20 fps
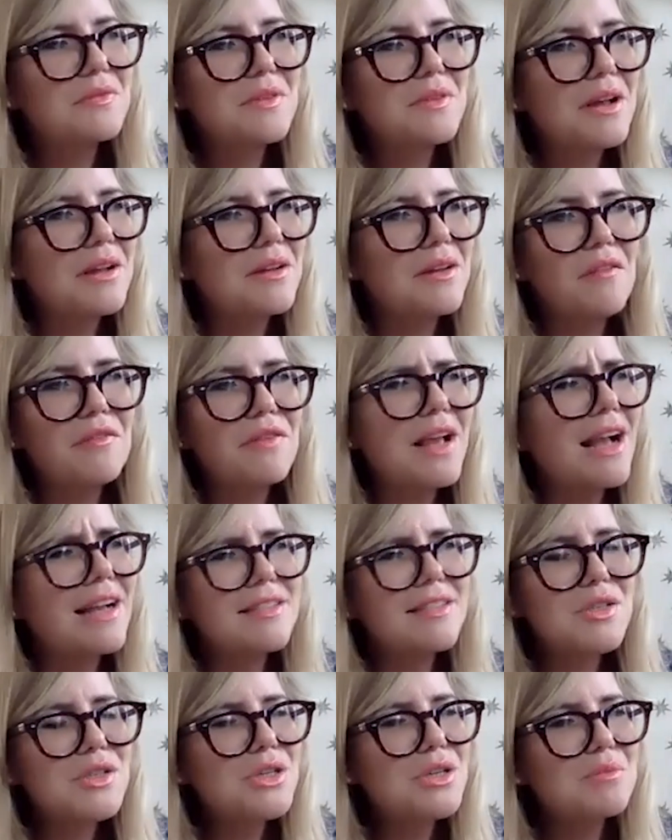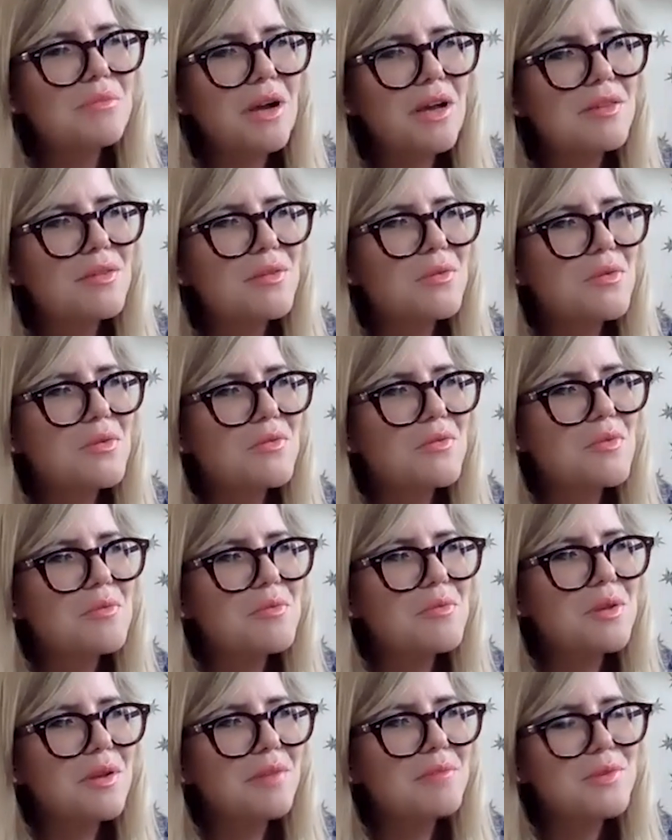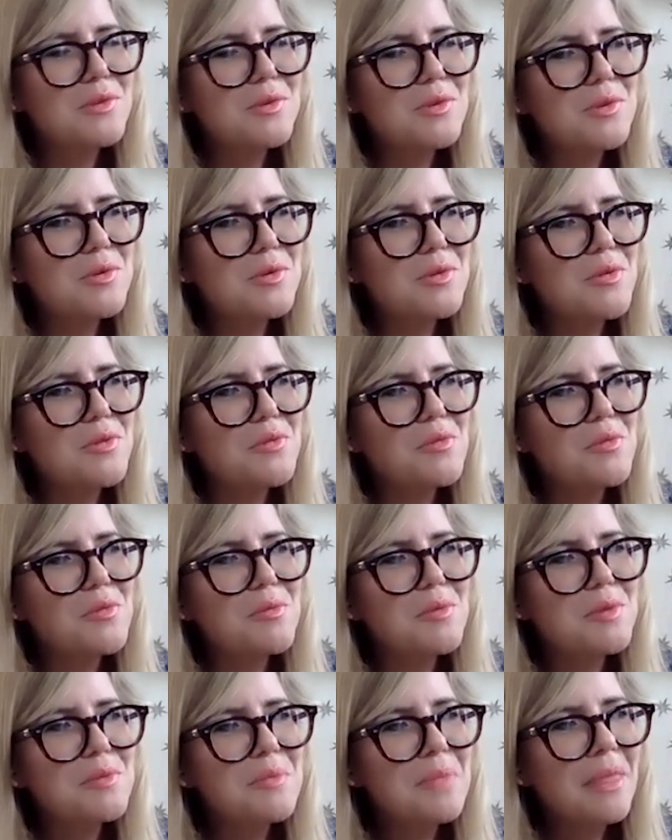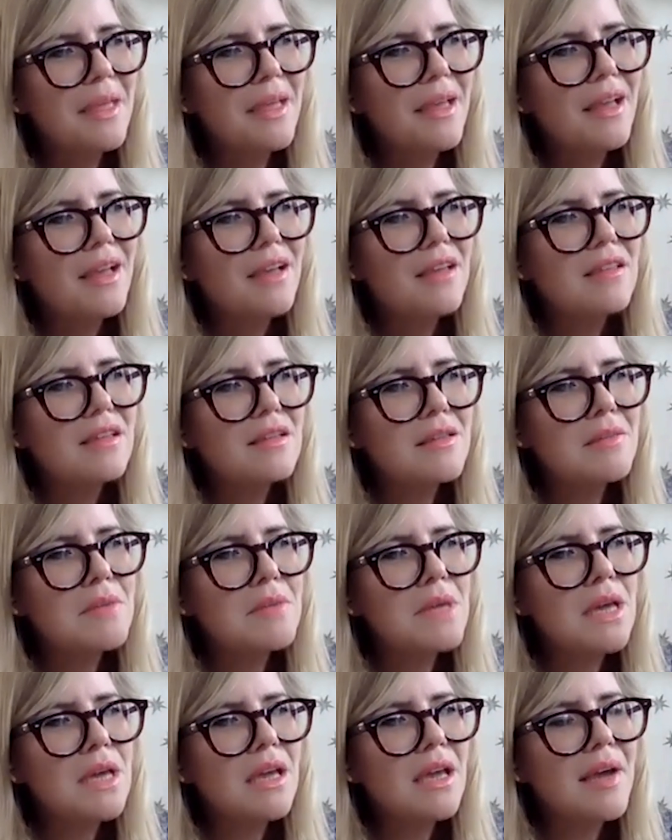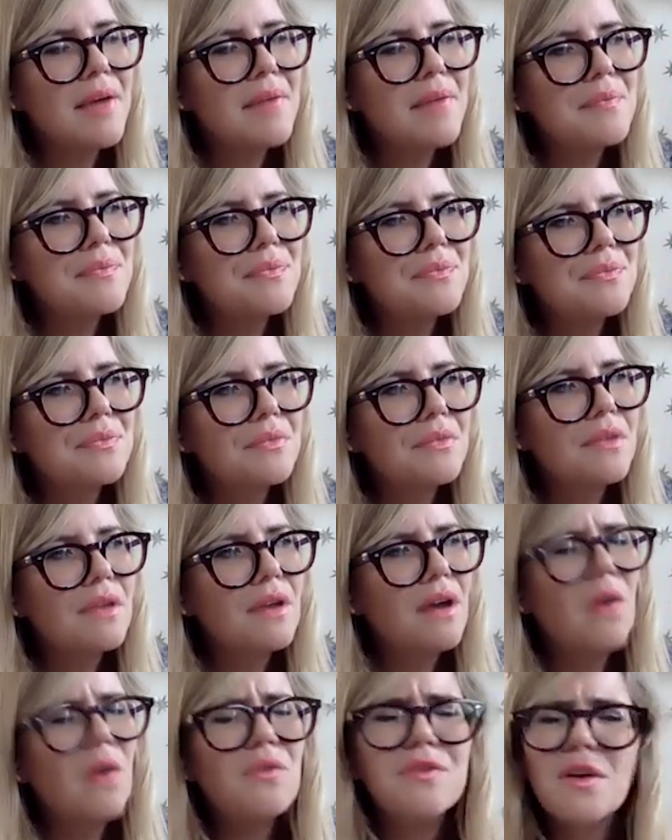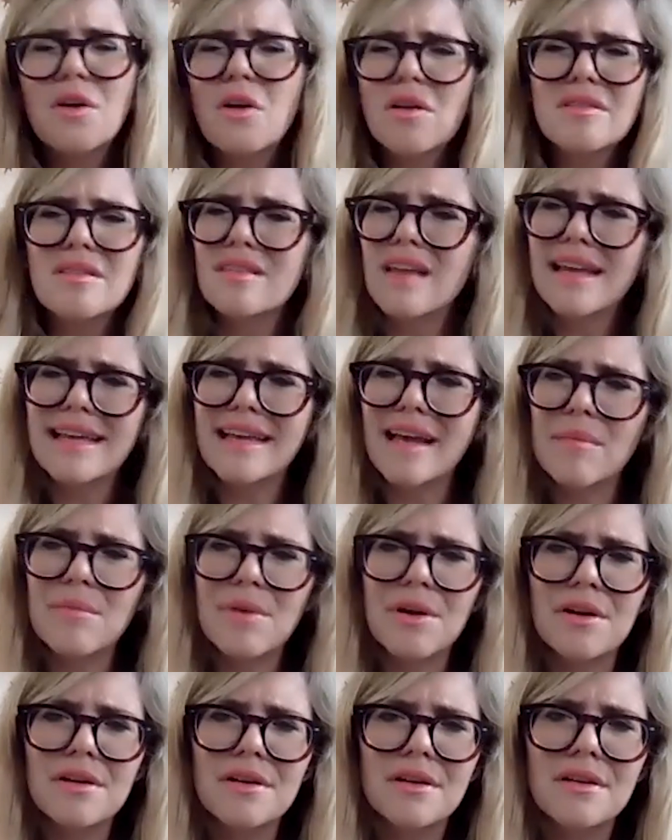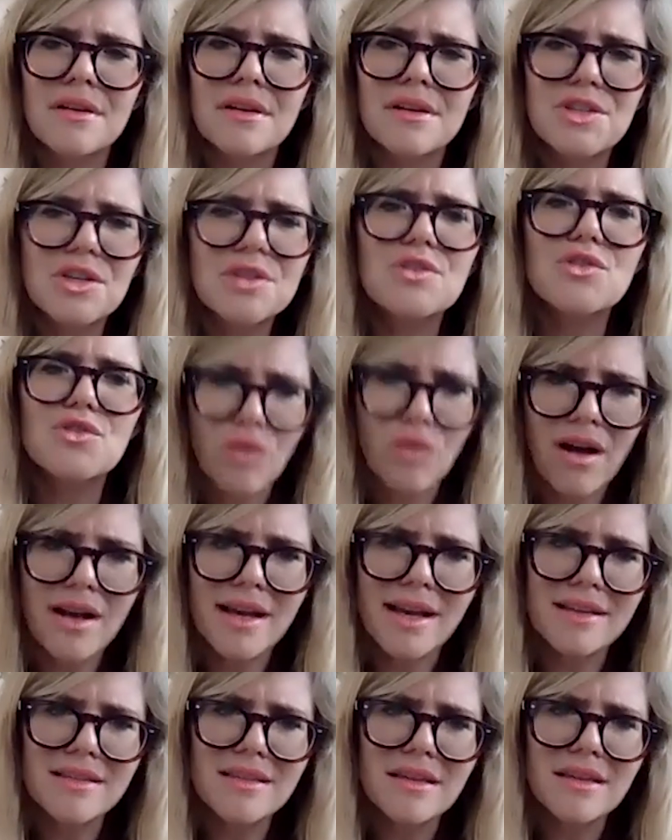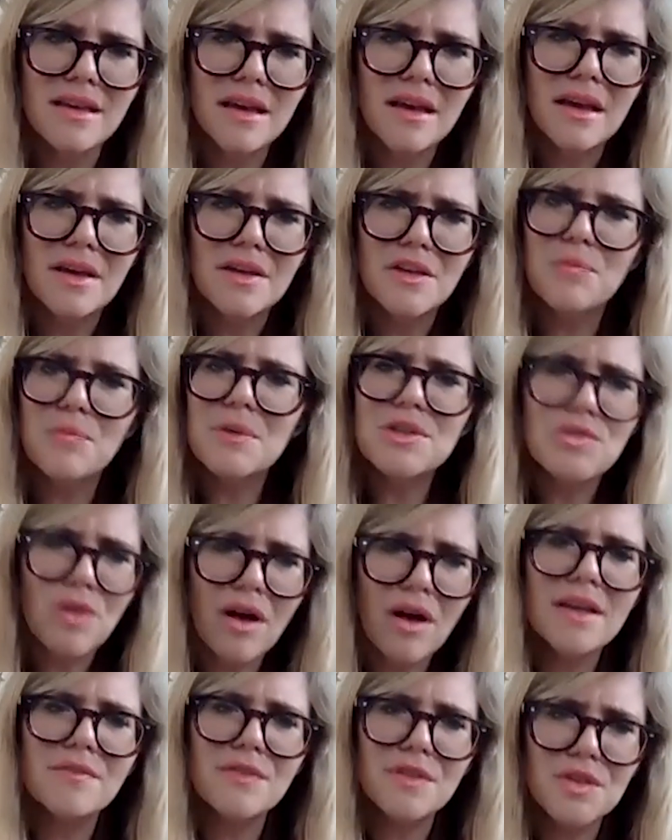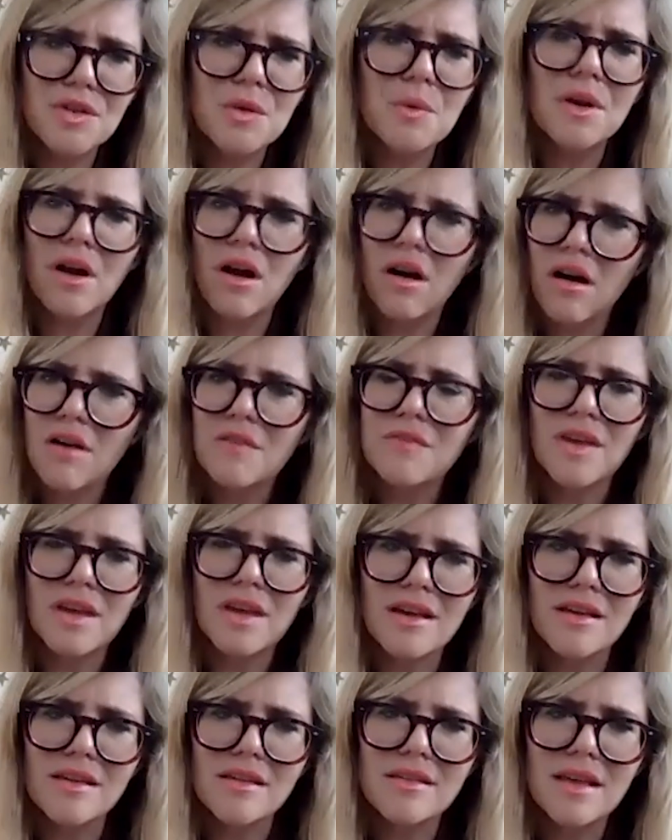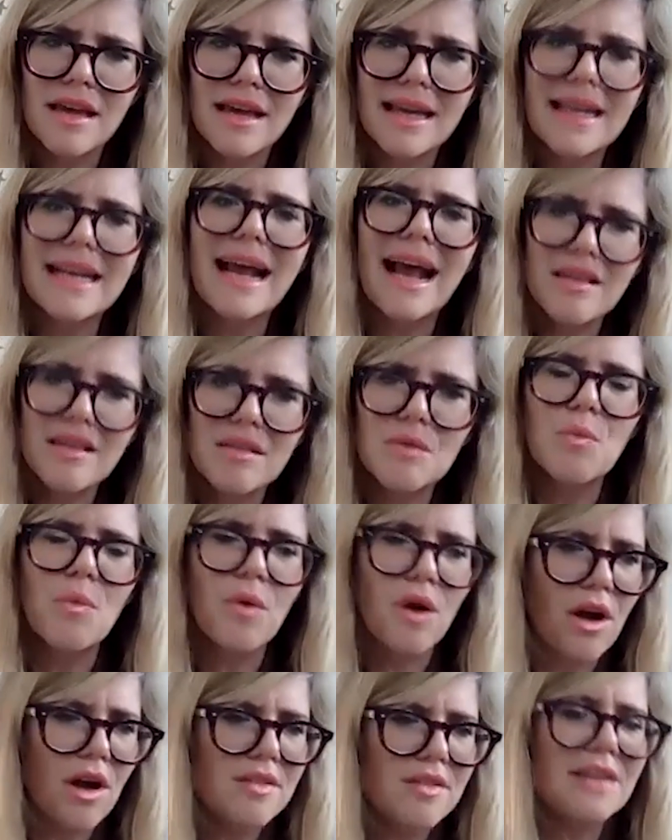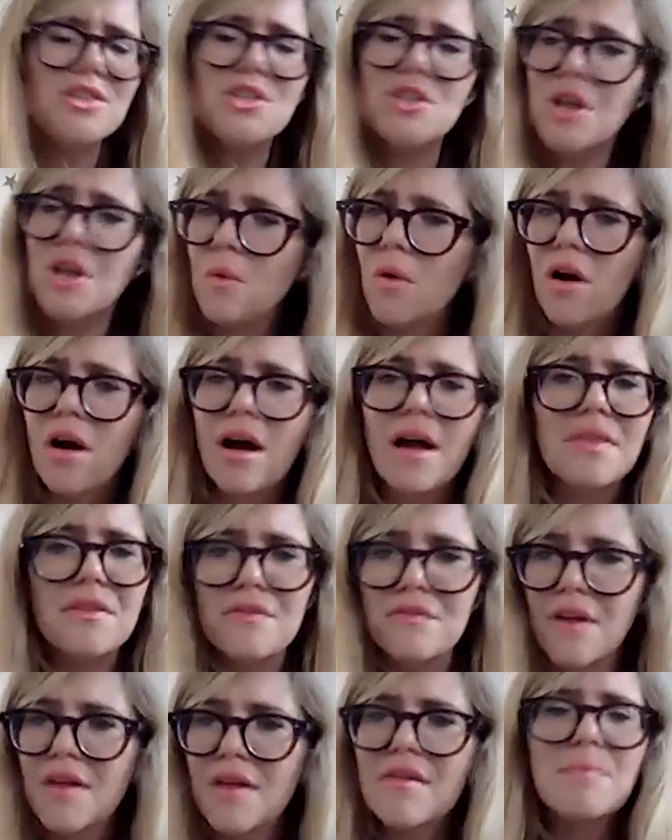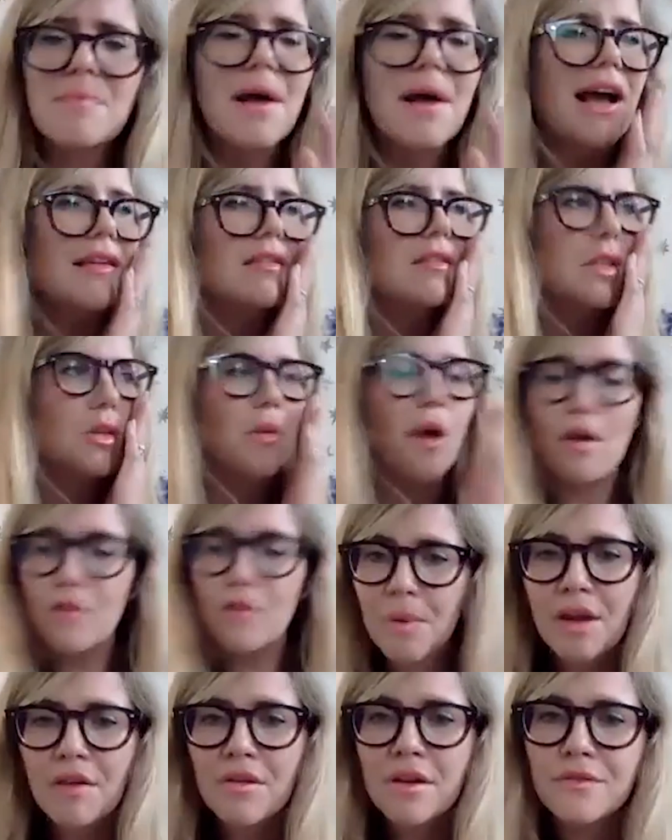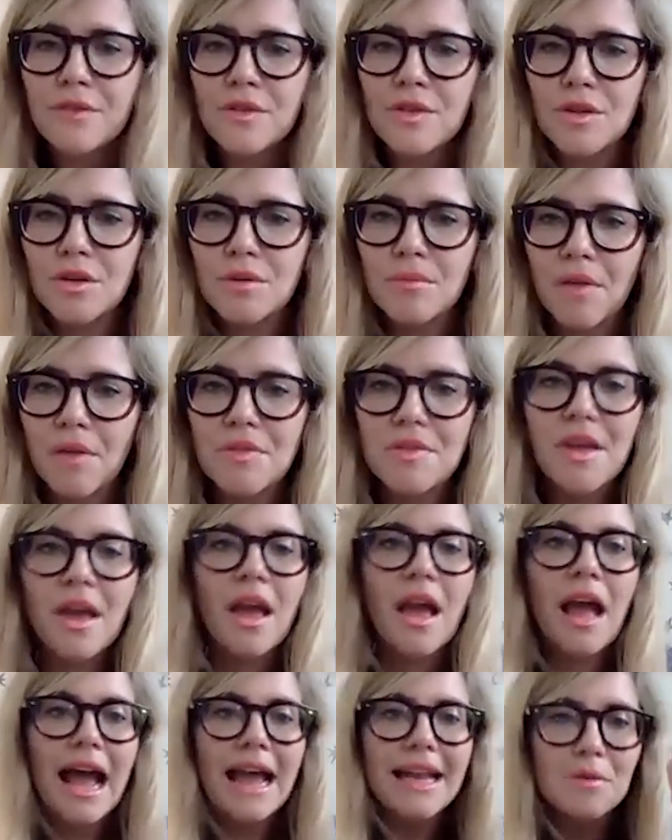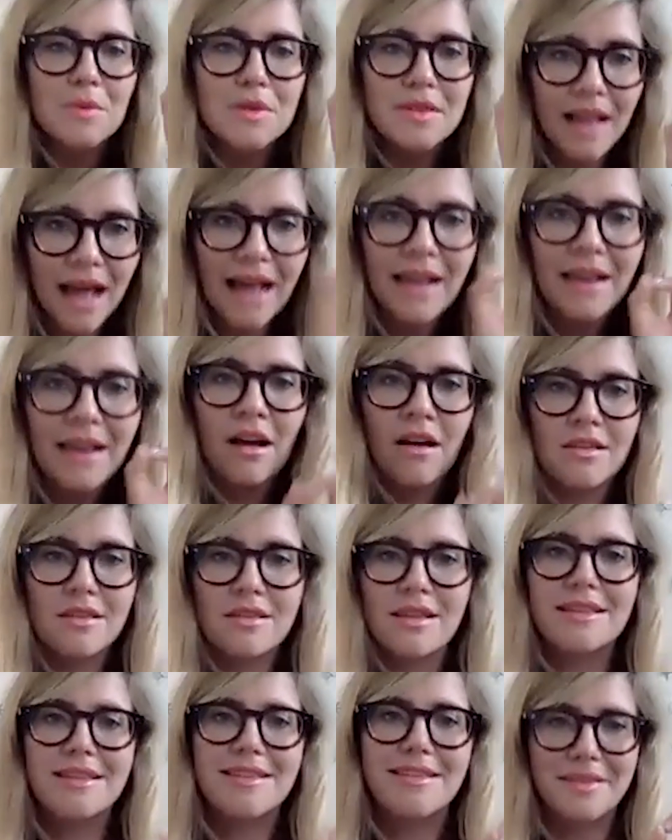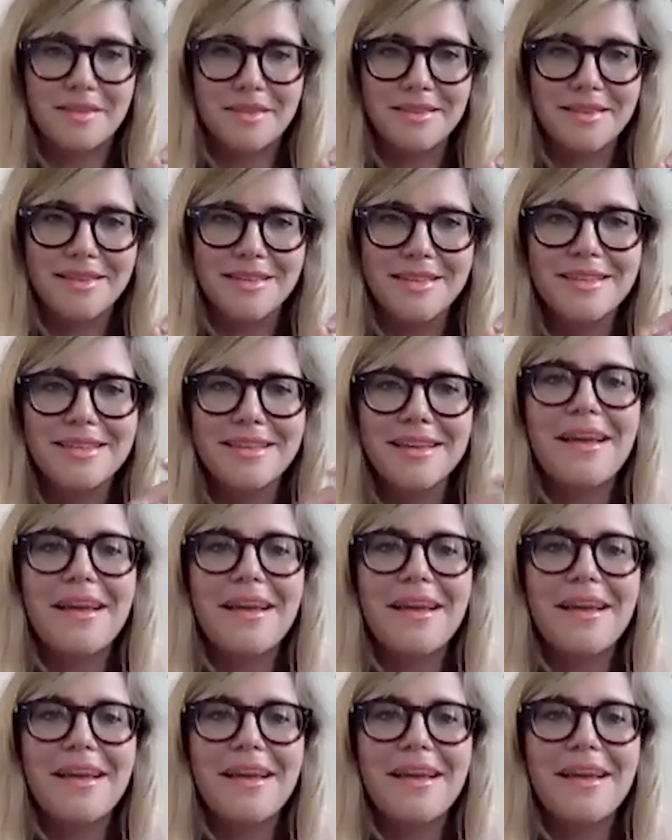a lovely attitude, my sort of woman, I'm sure your sort of woman, said to me, for God's sake, Emma, just try it. You've been trying for 2.5 years. It hasn't worked. And do you know what? At the very best, you won't have a period for 2 months. And it was that last sentence,